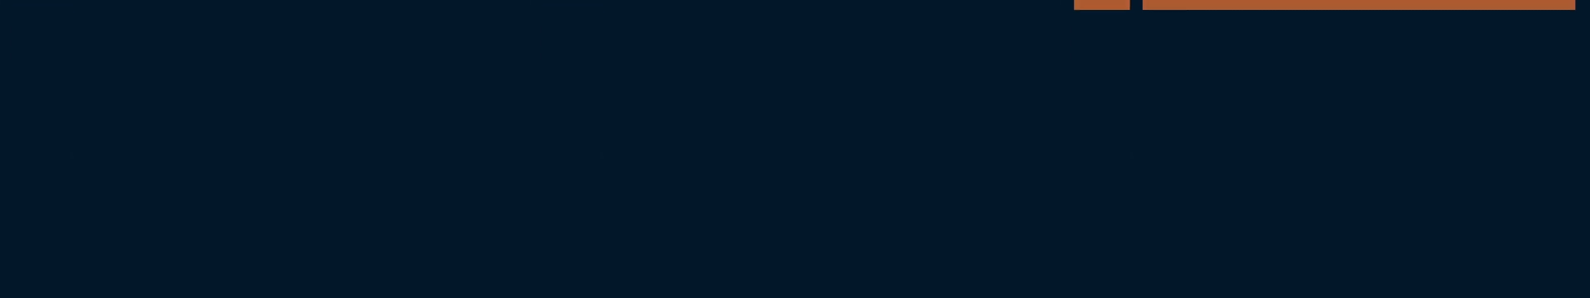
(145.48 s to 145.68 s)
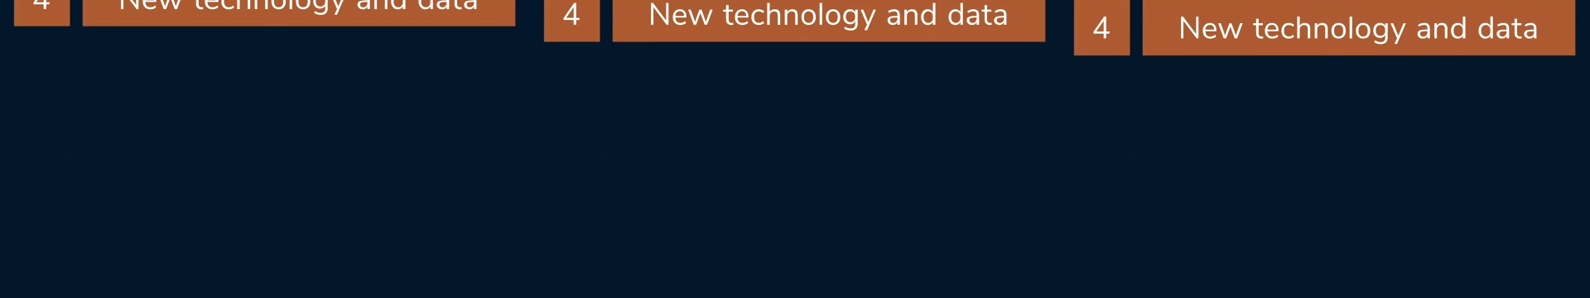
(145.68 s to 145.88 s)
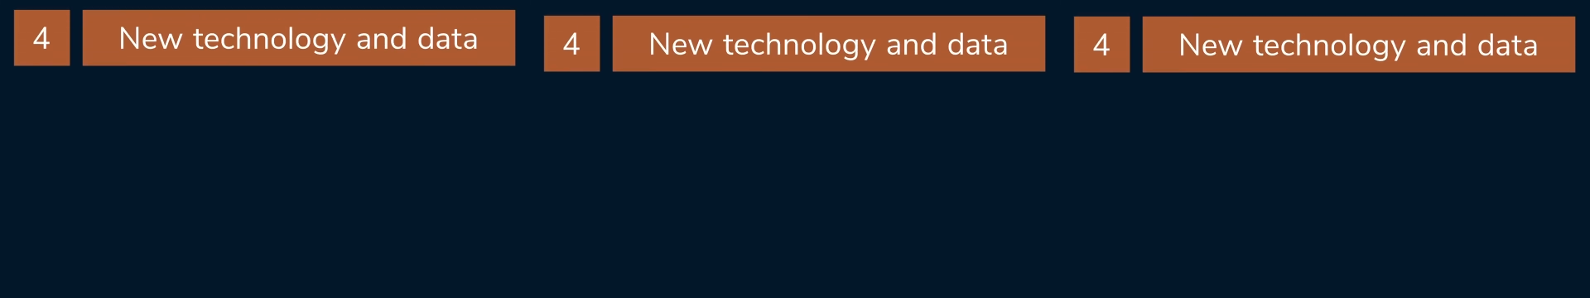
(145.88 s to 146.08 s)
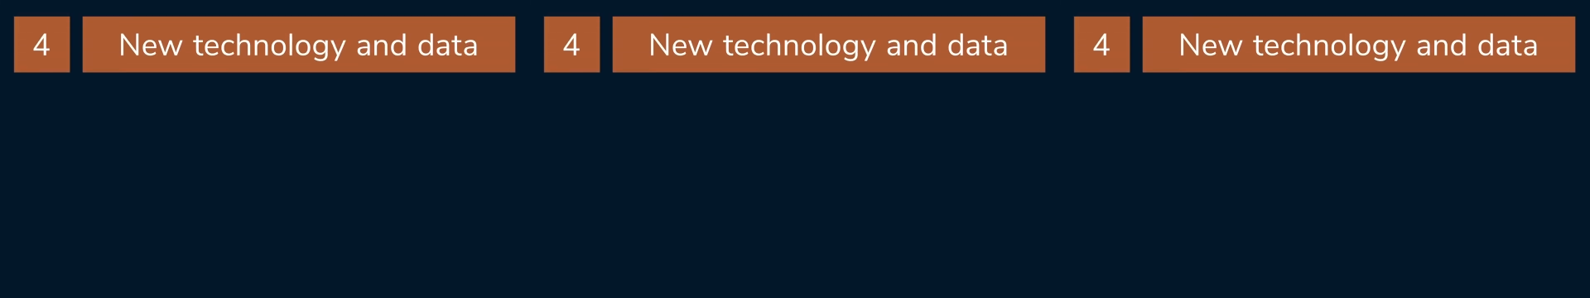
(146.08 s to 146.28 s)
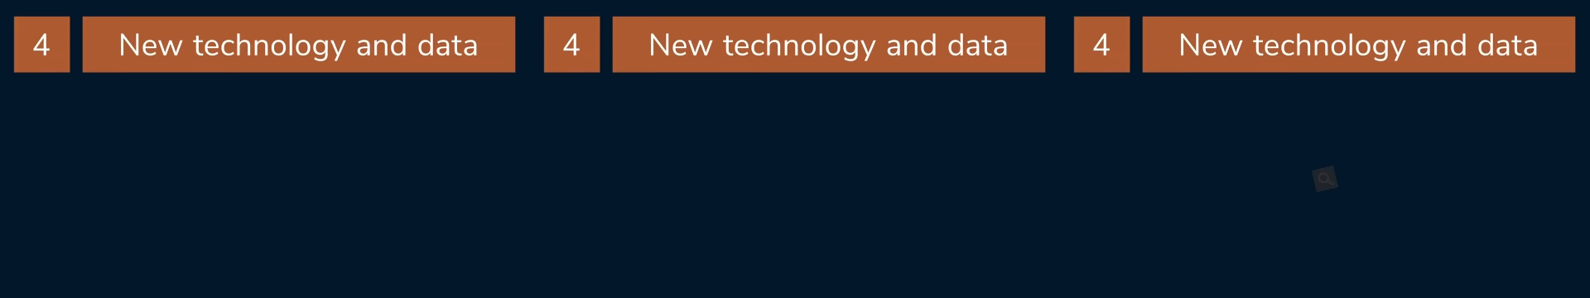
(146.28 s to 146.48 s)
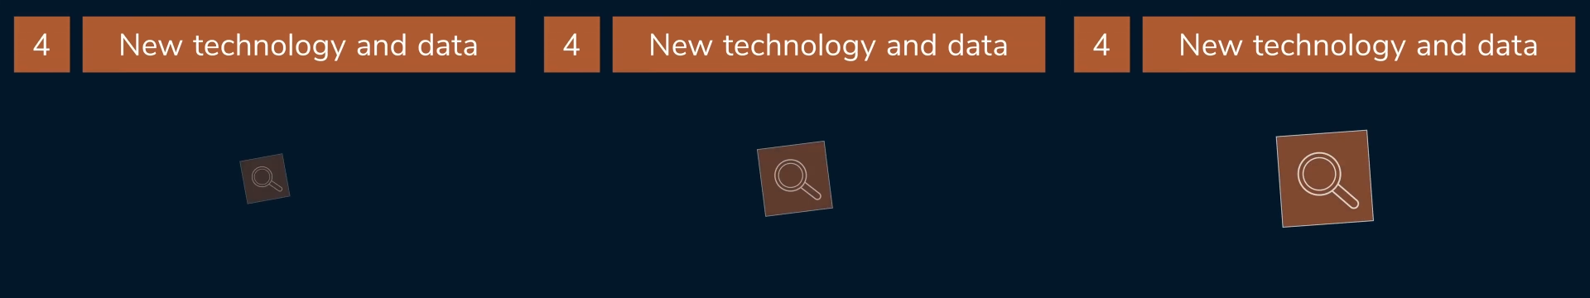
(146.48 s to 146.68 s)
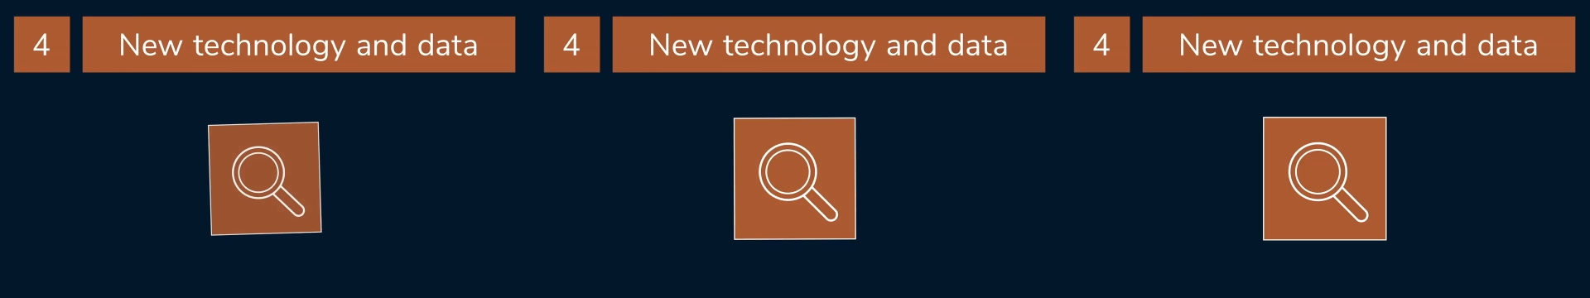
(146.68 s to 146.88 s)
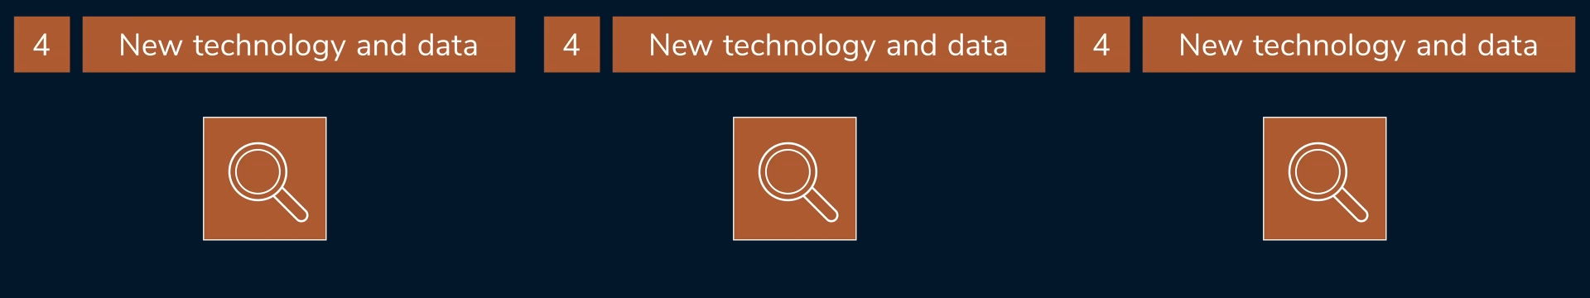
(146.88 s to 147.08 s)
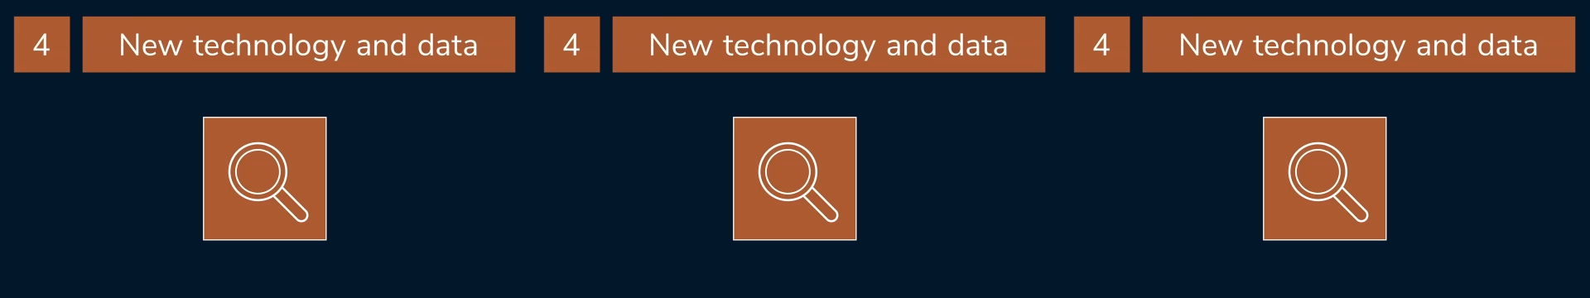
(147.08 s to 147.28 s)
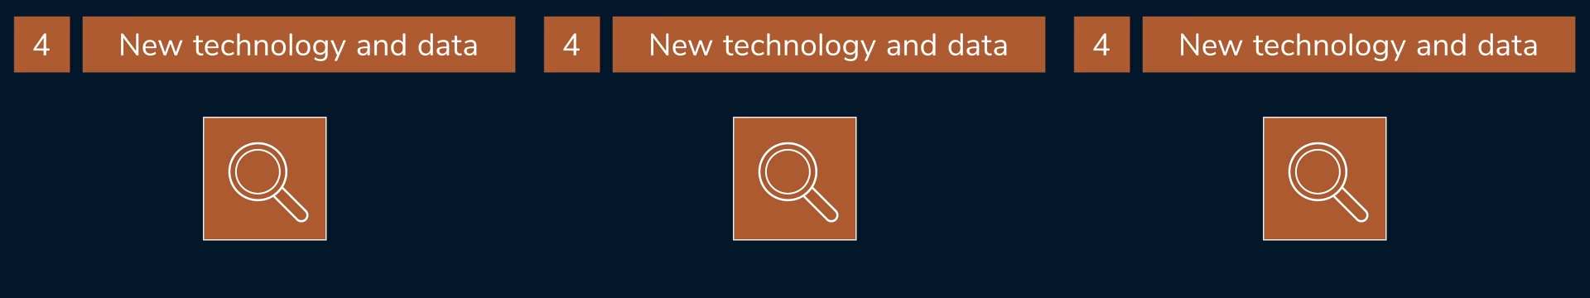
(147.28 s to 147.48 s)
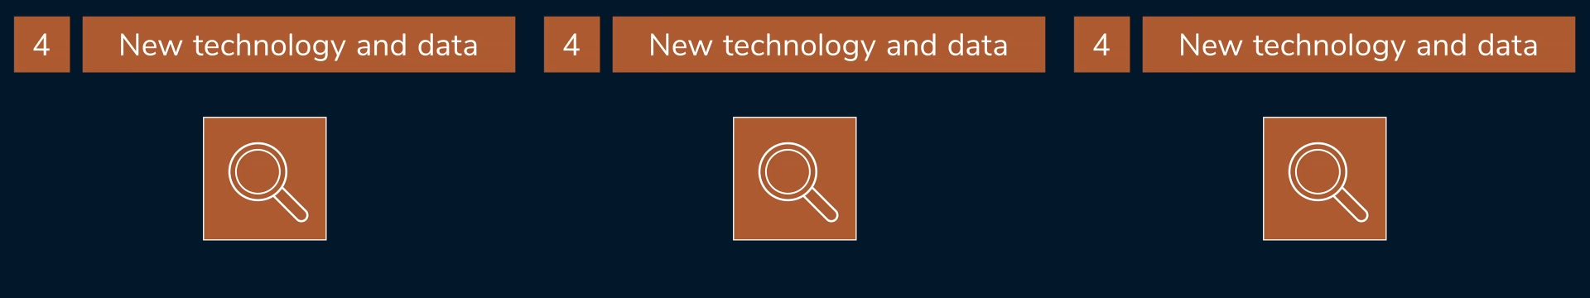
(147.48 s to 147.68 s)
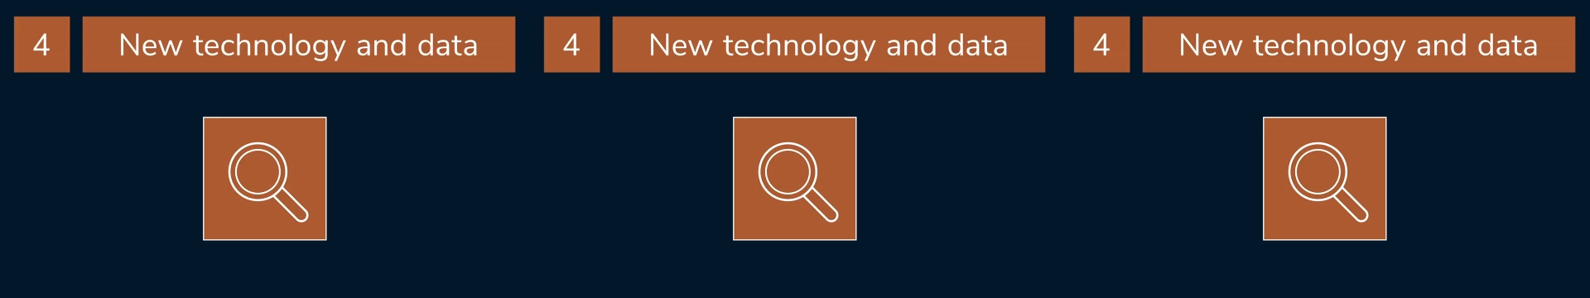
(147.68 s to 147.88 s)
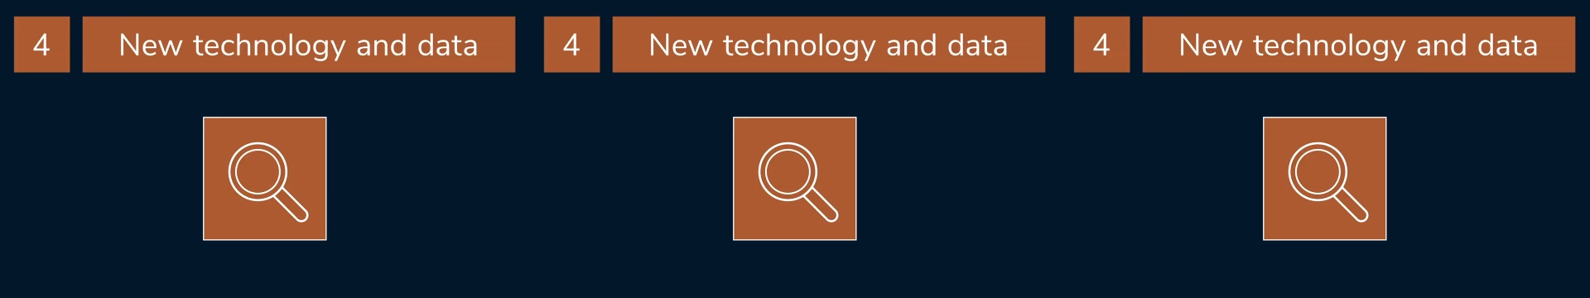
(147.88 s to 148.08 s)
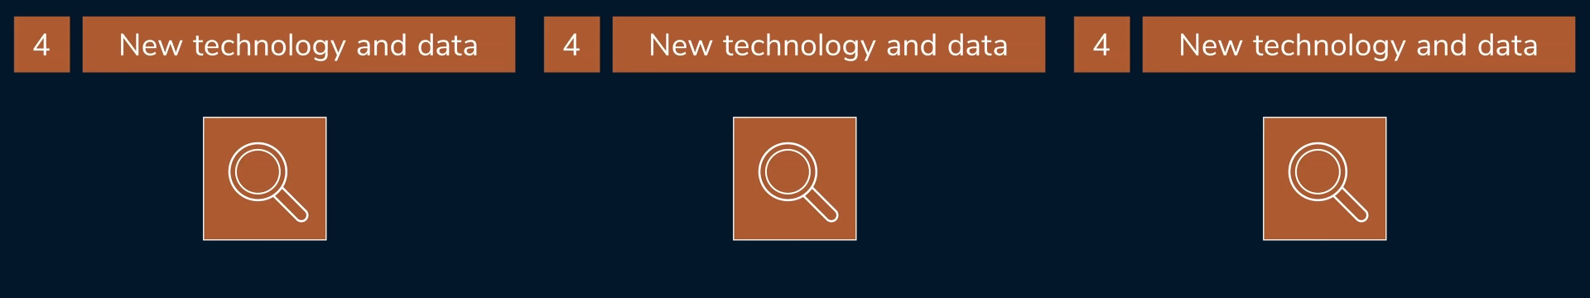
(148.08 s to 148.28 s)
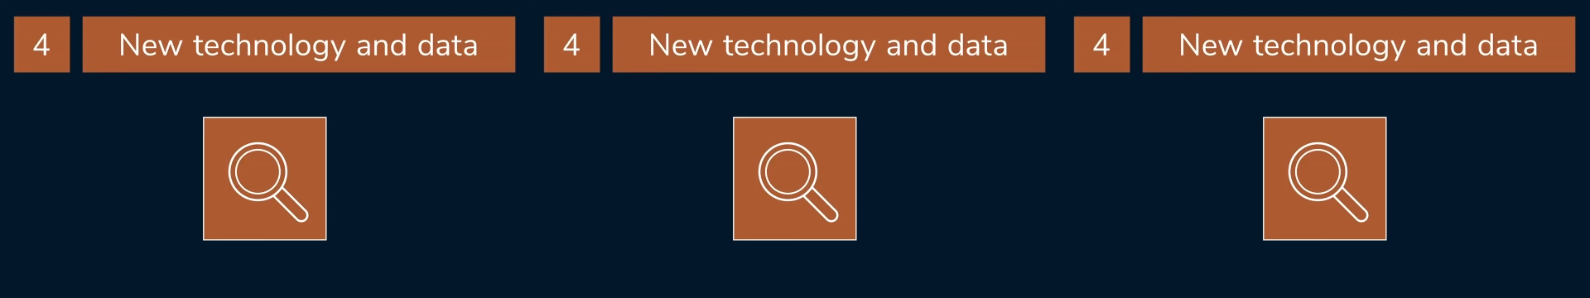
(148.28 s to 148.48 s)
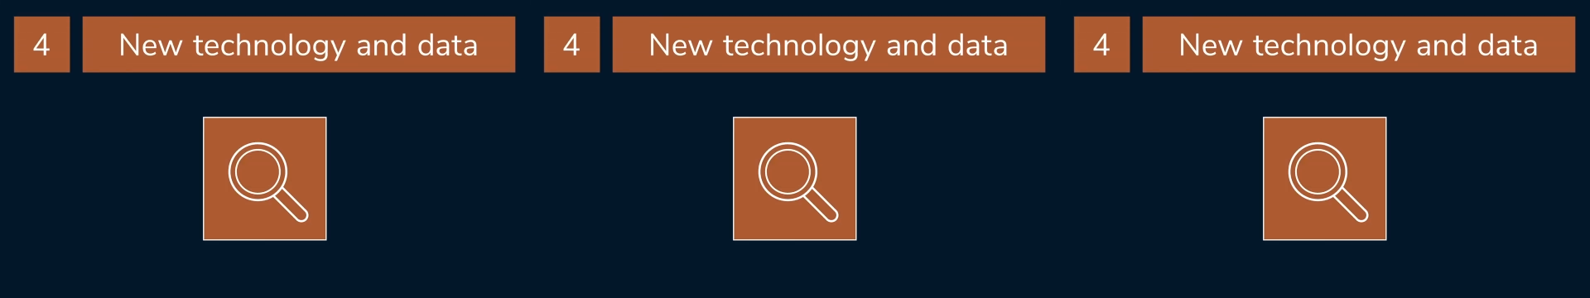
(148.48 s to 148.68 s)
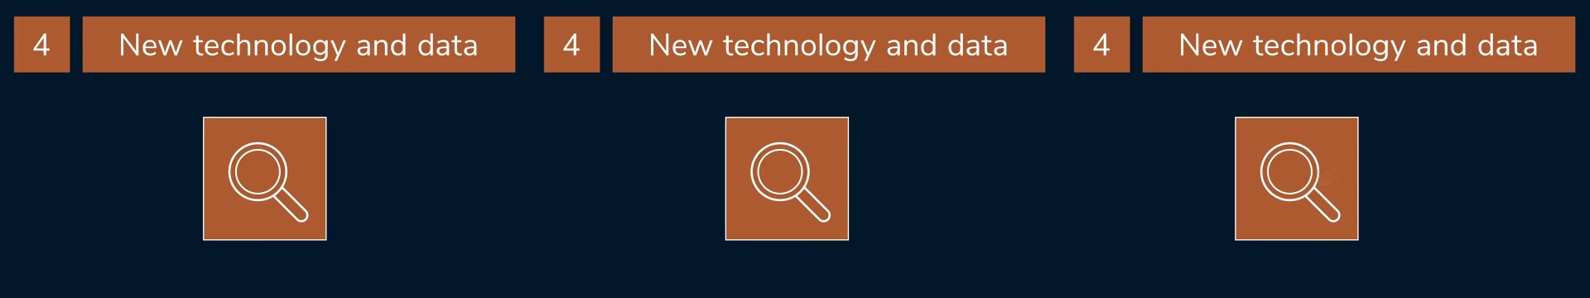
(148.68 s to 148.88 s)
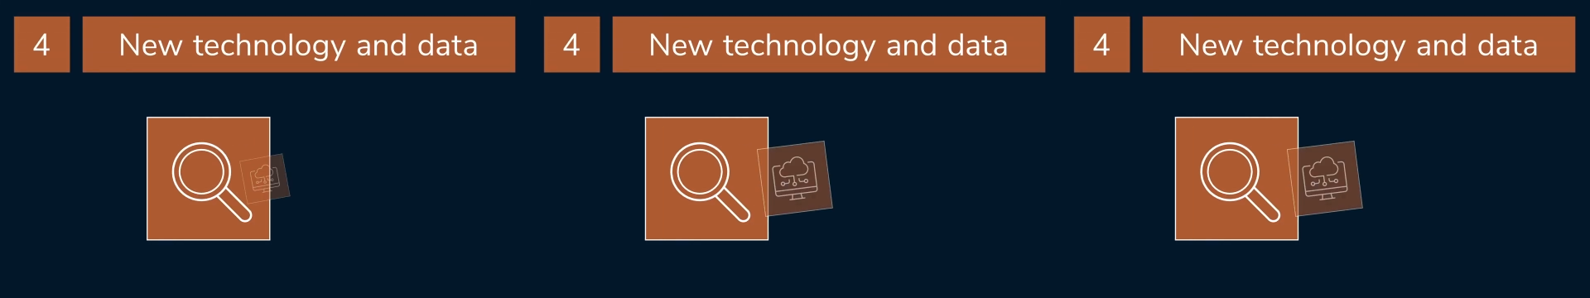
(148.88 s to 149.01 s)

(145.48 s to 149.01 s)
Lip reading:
No face is visible, so there are no lips to read.